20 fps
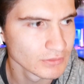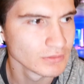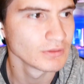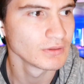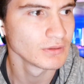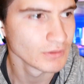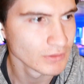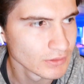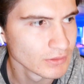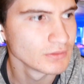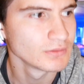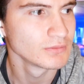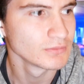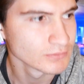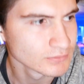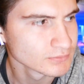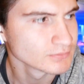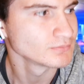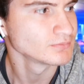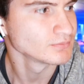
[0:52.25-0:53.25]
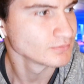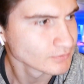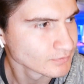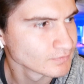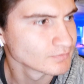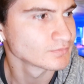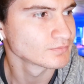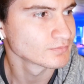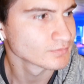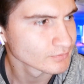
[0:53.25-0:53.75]
noticed like any little
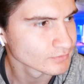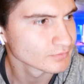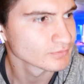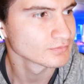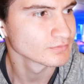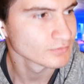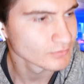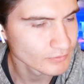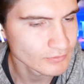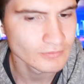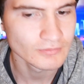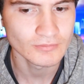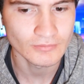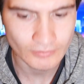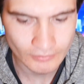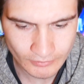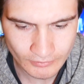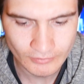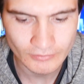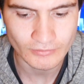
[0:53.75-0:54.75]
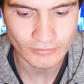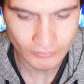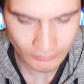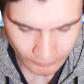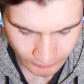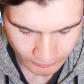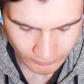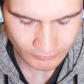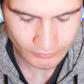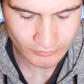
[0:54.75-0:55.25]
change. These earphones are
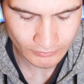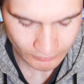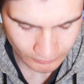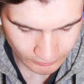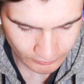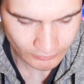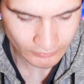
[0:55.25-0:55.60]
good for that.